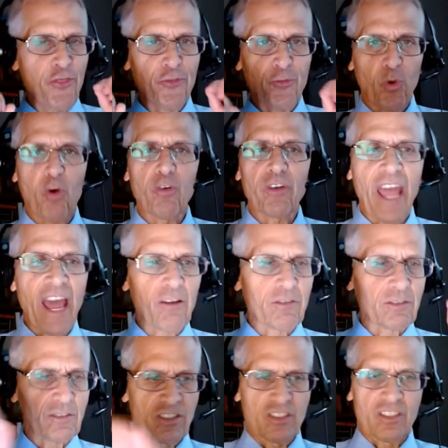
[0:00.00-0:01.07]
thrown
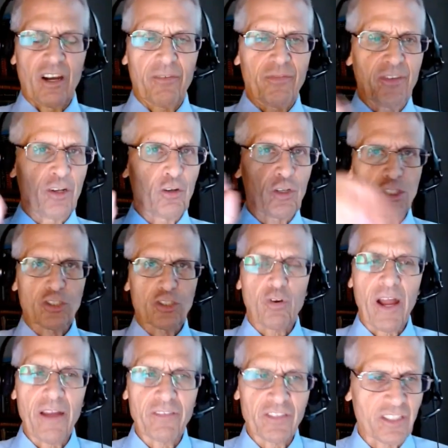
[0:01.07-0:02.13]
out stuff, you know,
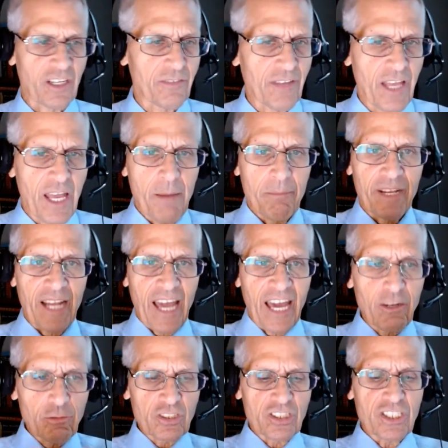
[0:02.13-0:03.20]
contrived stuff, but
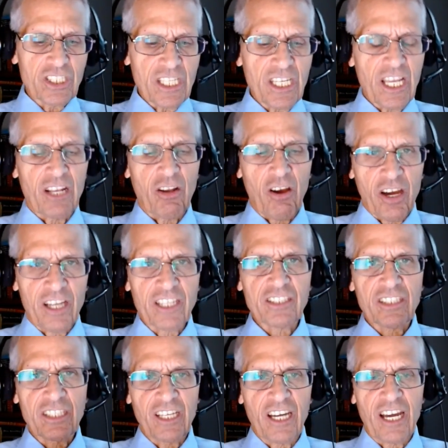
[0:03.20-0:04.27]
I don't see an
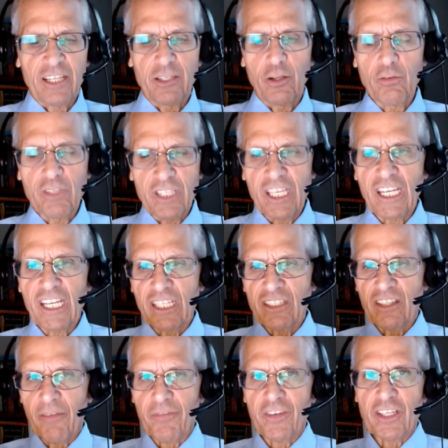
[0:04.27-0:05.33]
honest to God, no
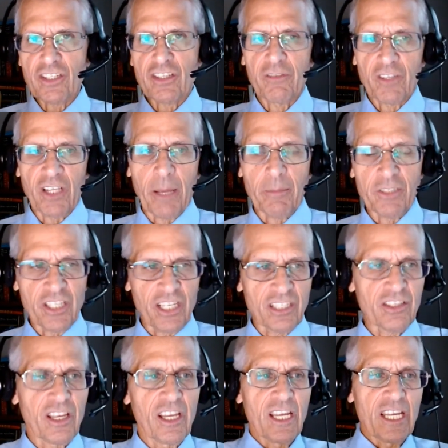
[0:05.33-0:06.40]
kidding definition of climate
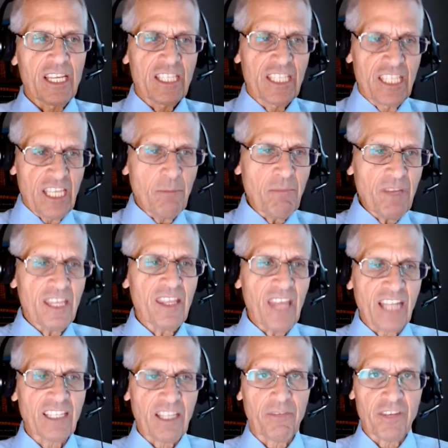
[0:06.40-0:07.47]
change. Give me
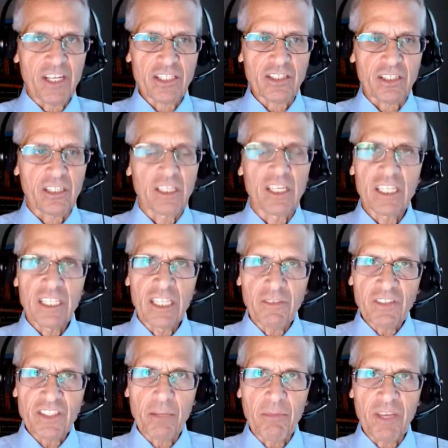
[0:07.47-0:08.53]
that definition.
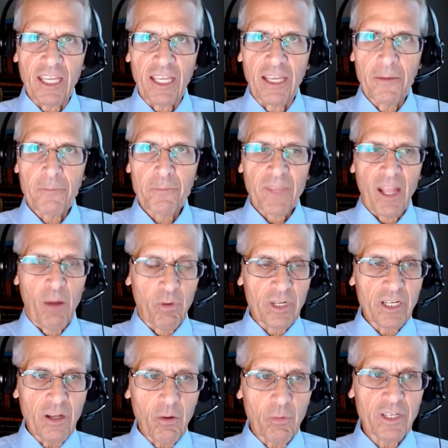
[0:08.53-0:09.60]
Give it to me. I
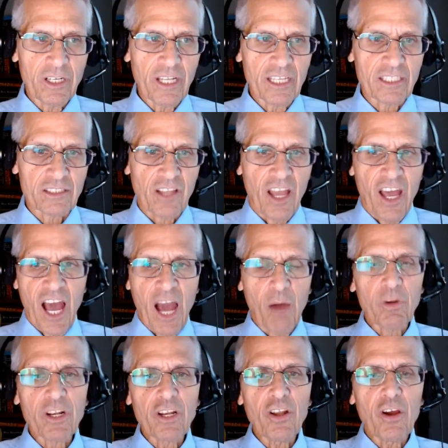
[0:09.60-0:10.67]
want to know what it is.
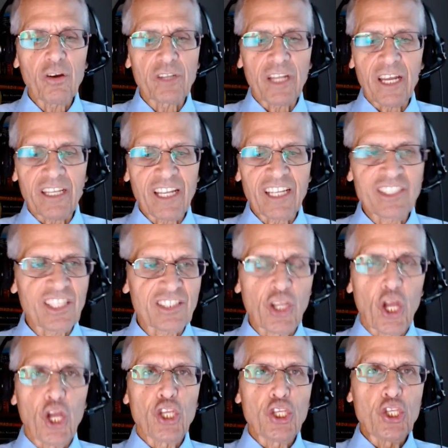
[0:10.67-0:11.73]
I want to know not, not
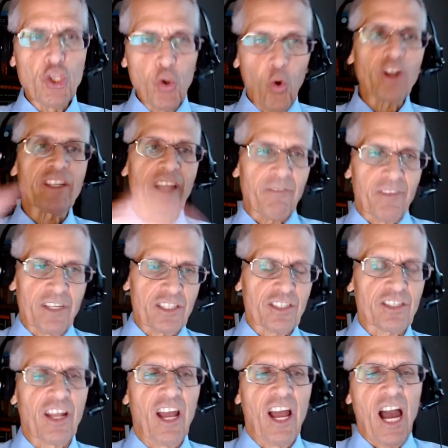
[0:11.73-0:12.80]
just your
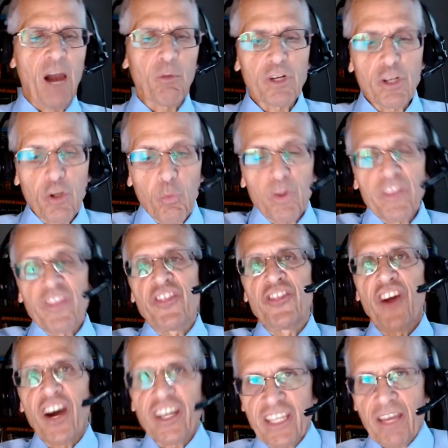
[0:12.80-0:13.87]
definition. I want to know what
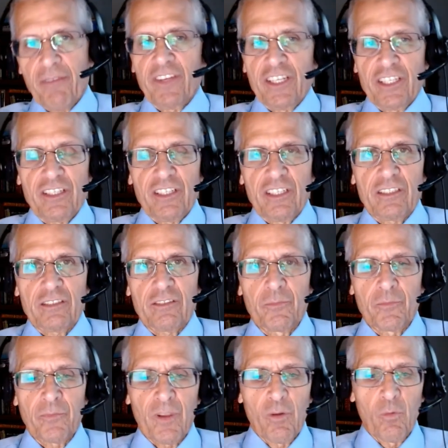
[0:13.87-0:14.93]
the definition
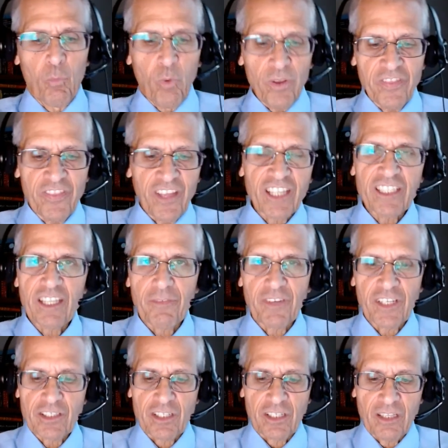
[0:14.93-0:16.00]
is. What the
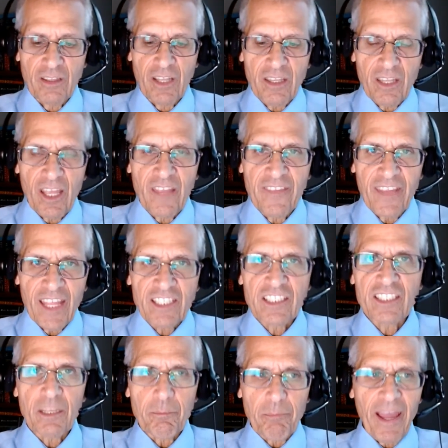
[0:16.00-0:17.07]
definition, and then and
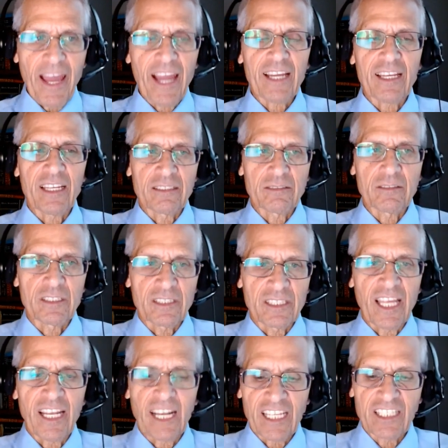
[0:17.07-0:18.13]
then sit back, and
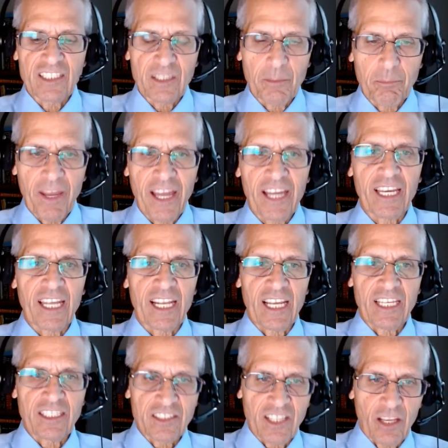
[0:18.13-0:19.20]
then I can sit back
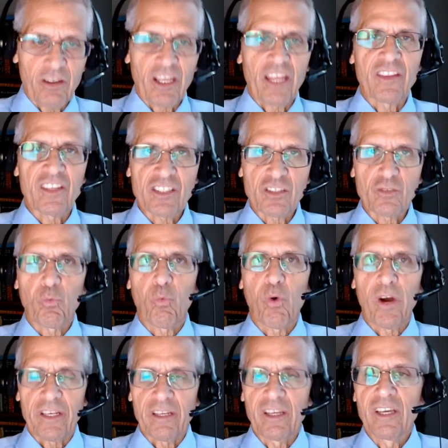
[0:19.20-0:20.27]
and I can say, okay, this is
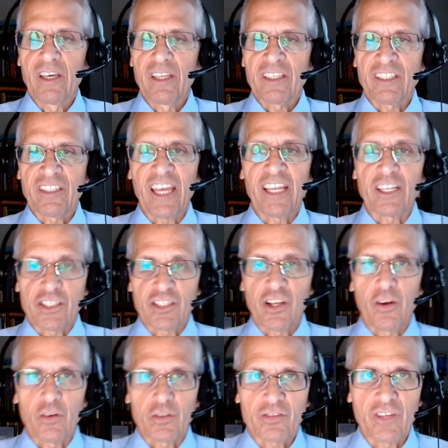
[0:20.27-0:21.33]
what the data
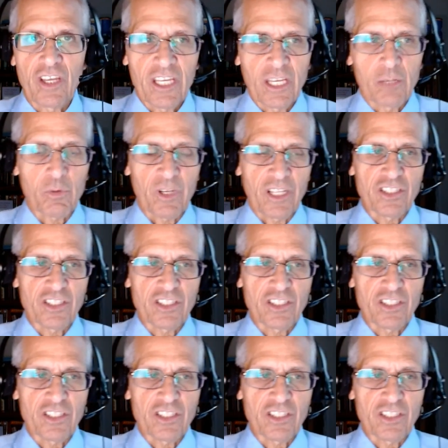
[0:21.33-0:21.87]
shows in